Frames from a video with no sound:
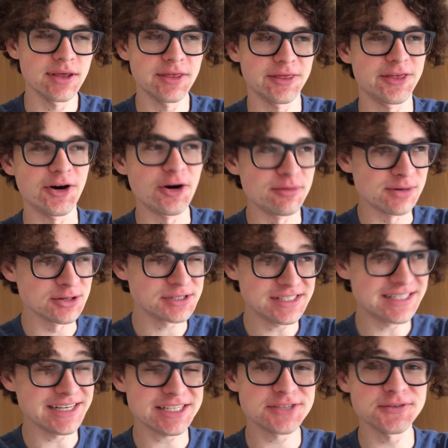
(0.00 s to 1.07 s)
The almost
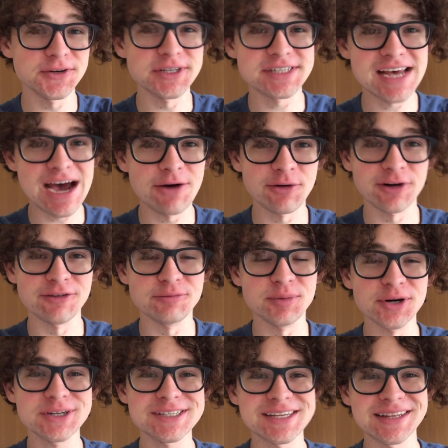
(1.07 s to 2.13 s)
6-foot tower of
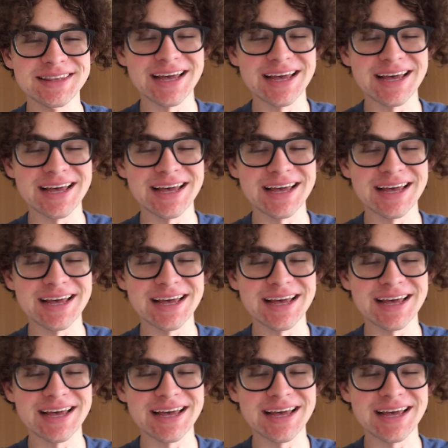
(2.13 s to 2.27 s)
books and